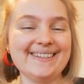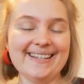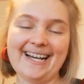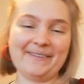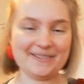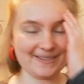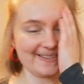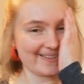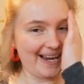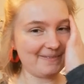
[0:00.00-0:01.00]
How would you
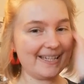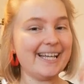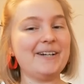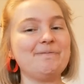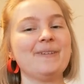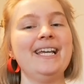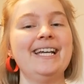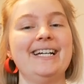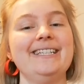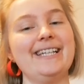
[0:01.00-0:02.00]
describe it?
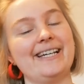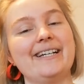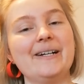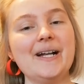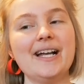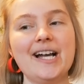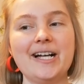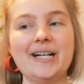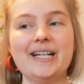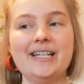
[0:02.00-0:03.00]
Yeah,
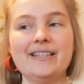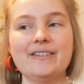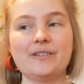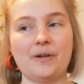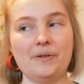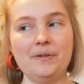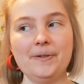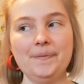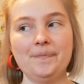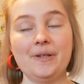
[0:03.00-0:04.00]
so
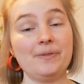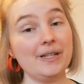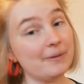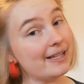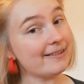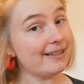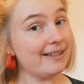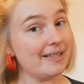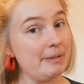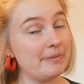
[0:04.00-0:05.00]
if anyone has any
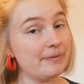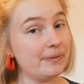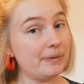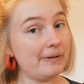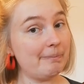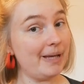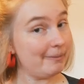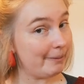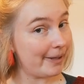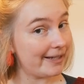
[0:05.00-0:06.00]
tips for
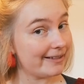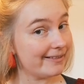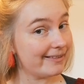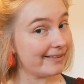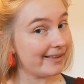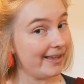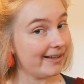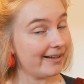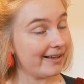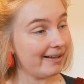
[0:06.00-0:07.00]
baby patterns,
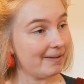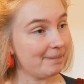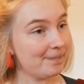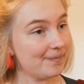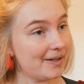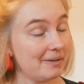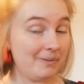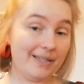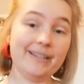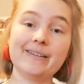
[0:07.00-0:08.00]
then I'd
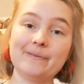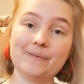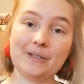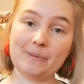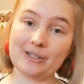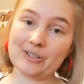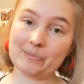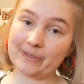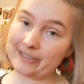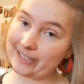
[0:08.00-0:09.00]
be very much
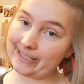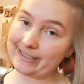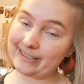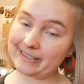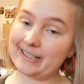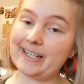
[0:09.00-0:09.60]
appreciated.